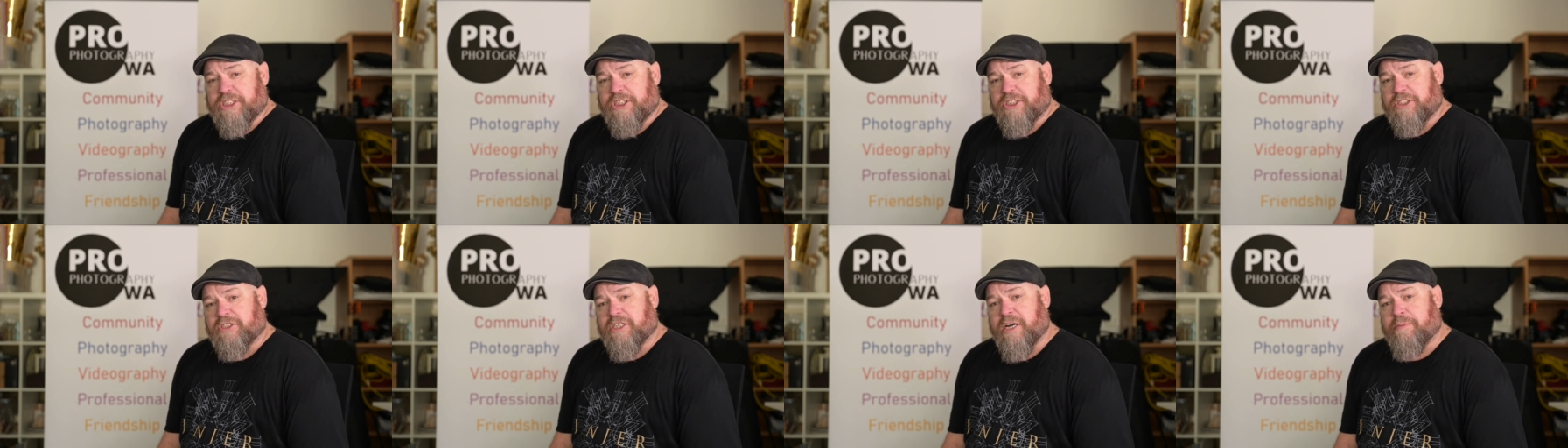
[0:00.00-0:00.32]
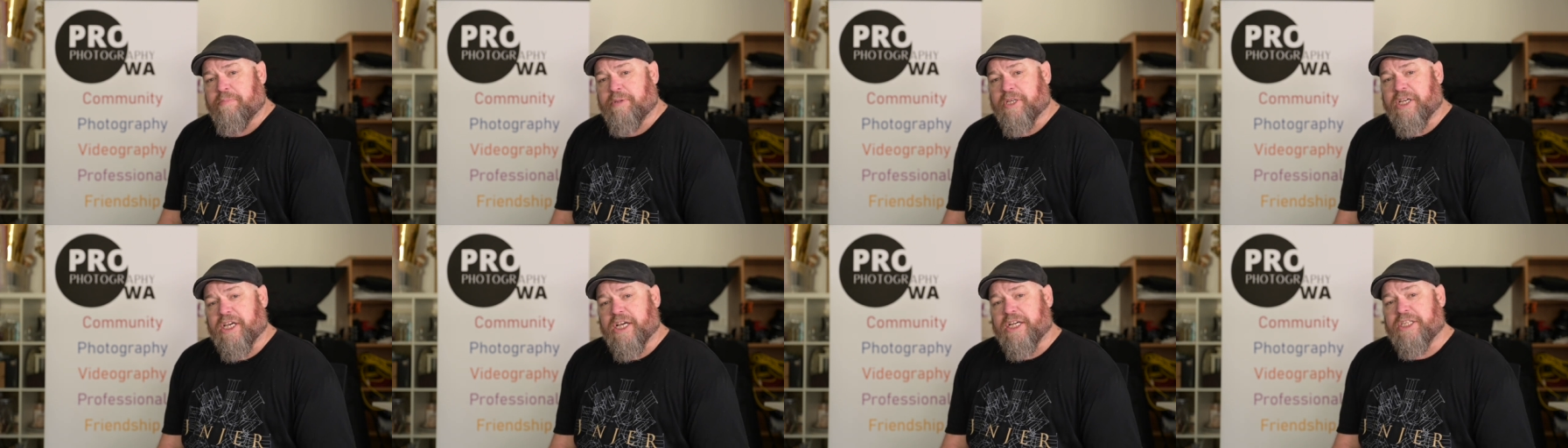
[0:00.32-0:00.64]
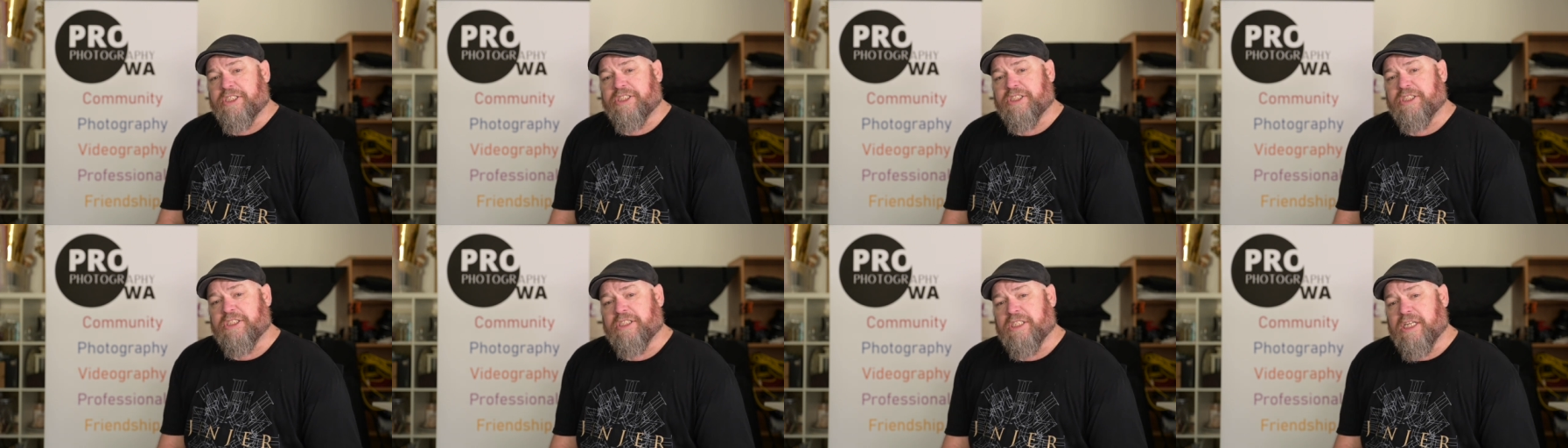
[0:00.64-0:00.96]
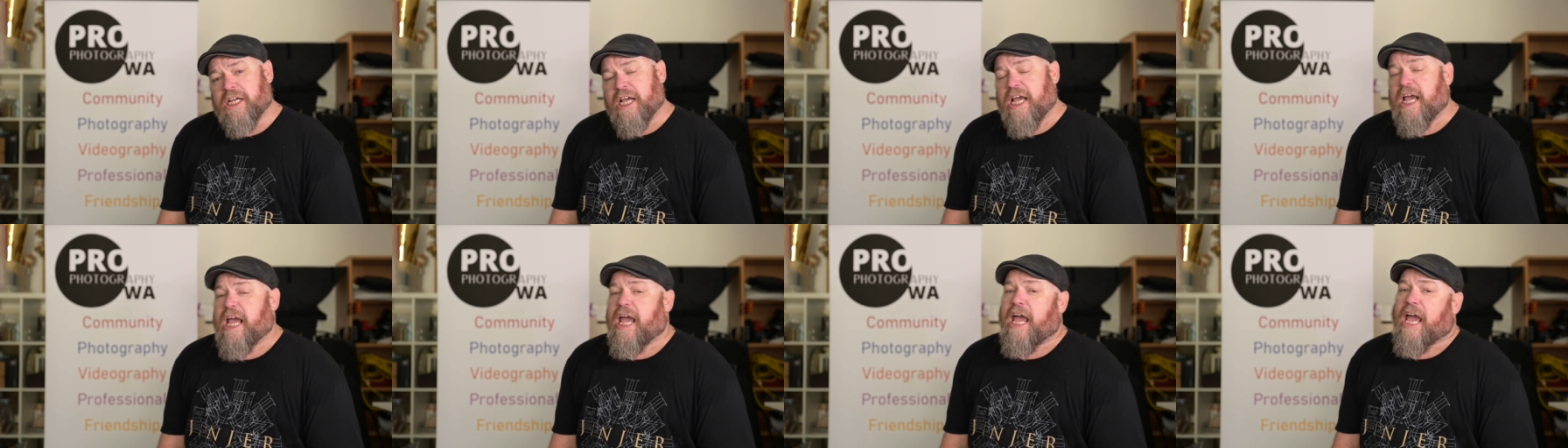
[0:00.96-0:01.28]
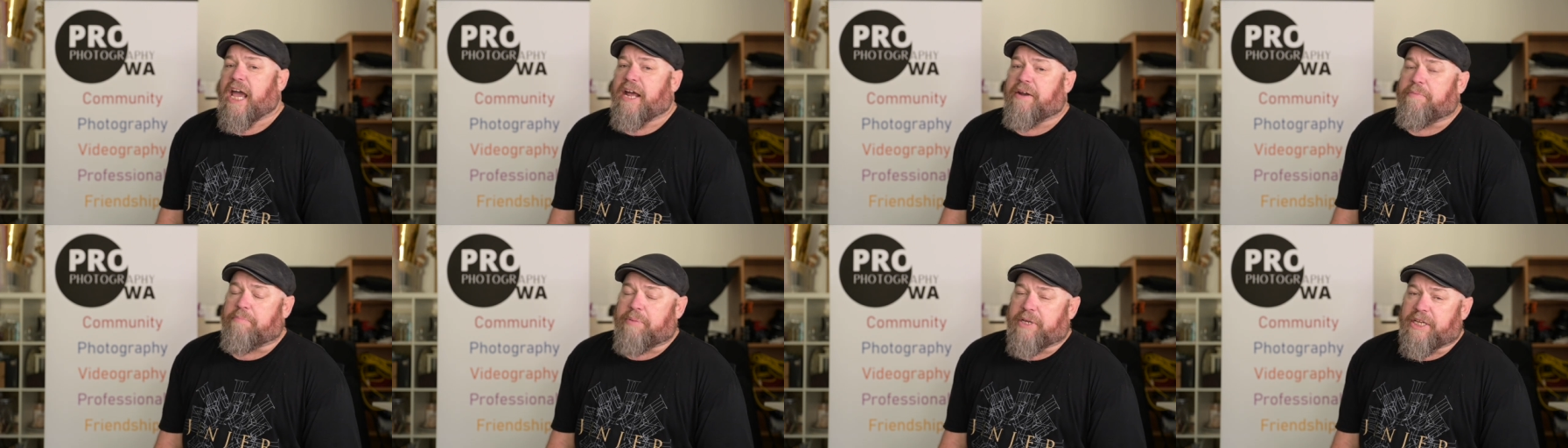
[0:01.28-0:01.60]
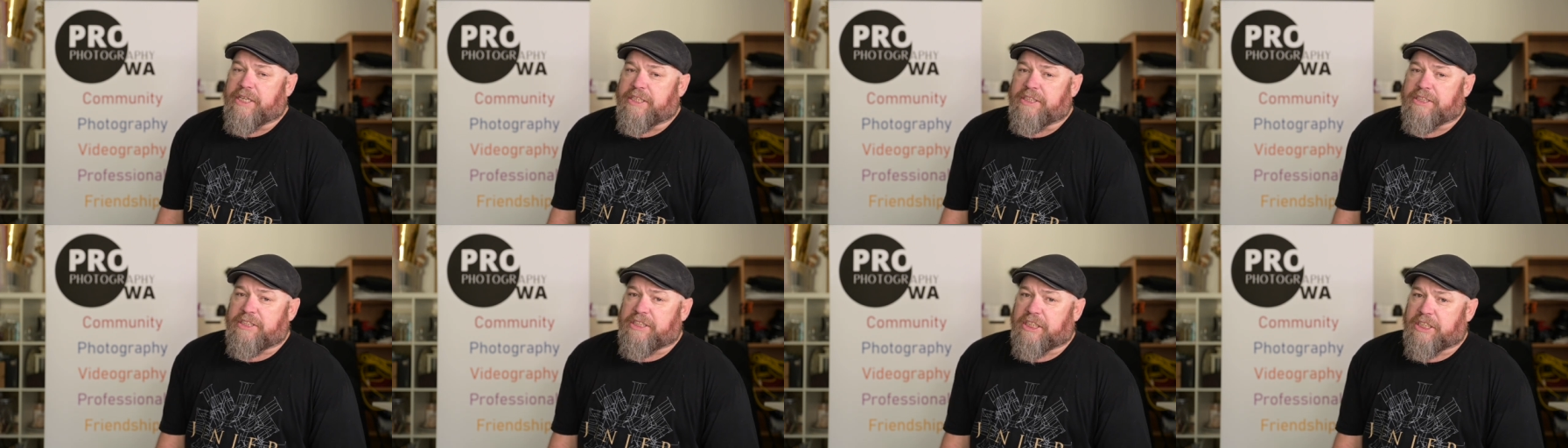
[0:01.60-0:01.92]
your application and be
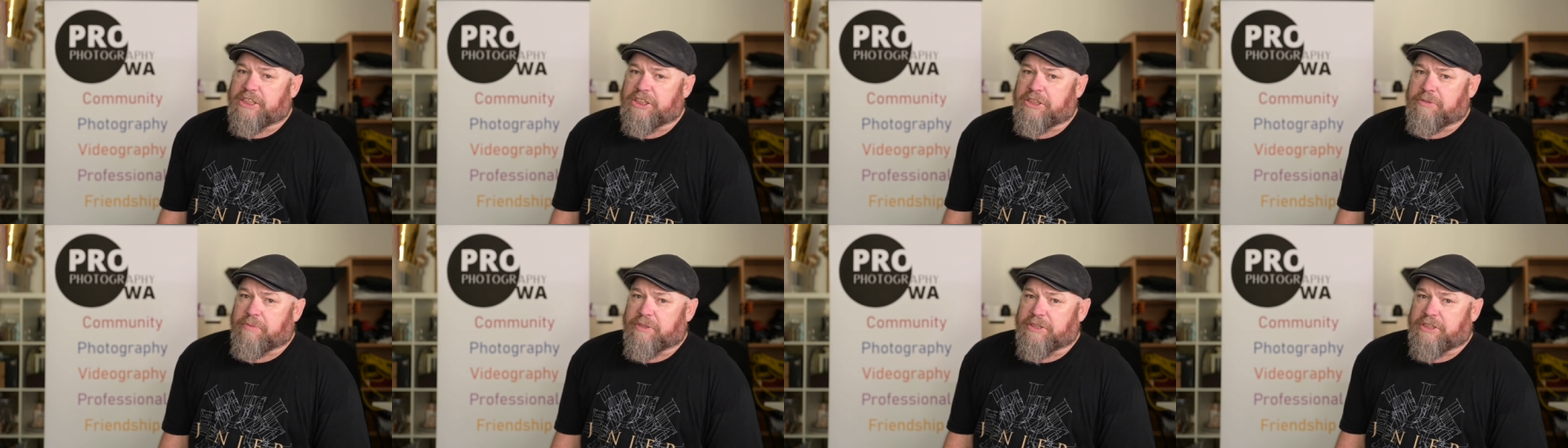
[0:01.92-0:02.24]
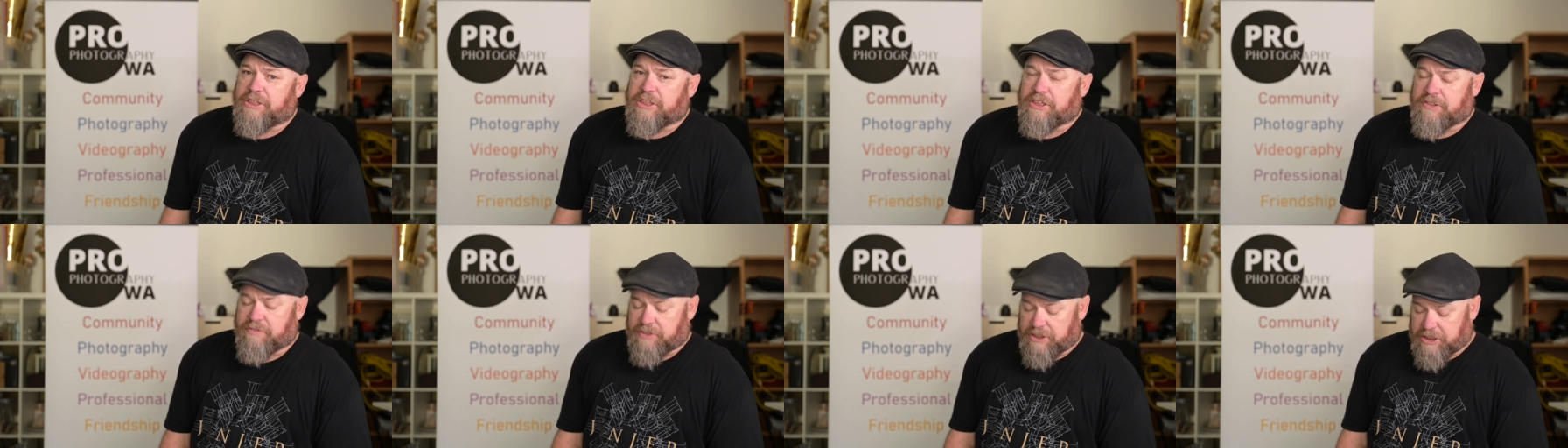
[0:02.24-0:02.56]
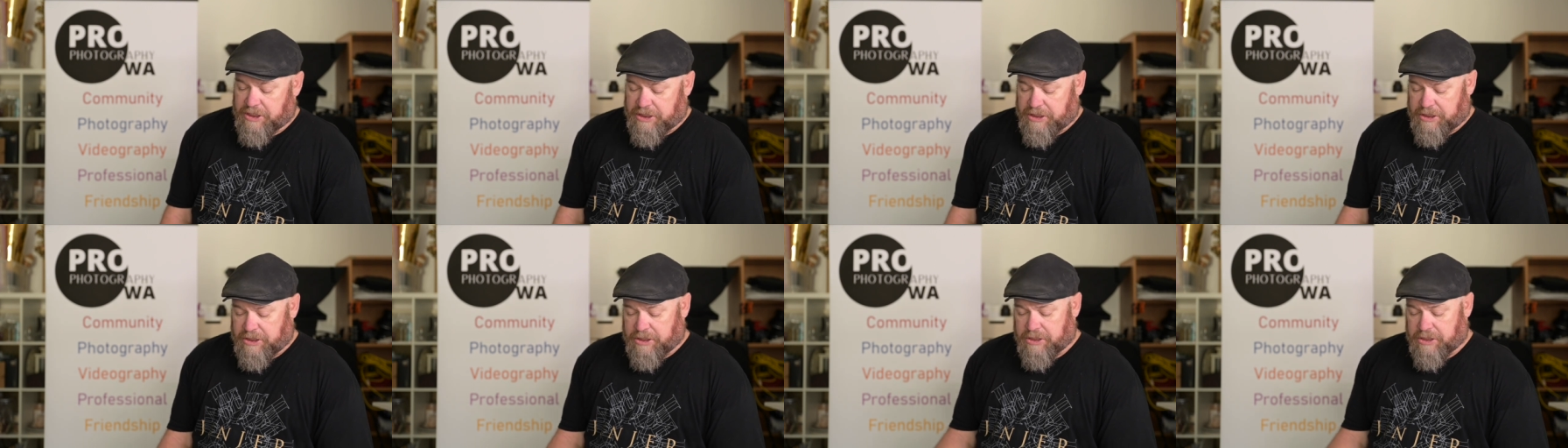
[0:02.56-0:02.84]
in touch once it's finished.